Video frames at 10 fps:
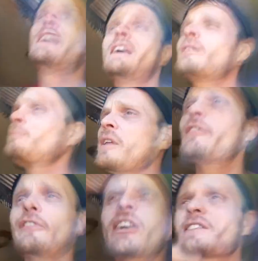in
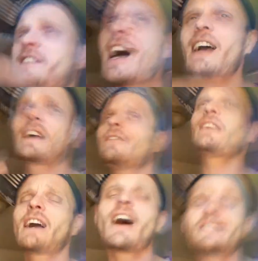motherfucking side every
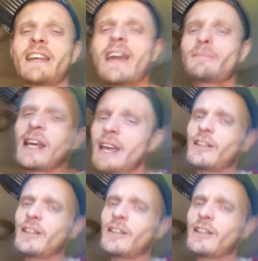goddamn day.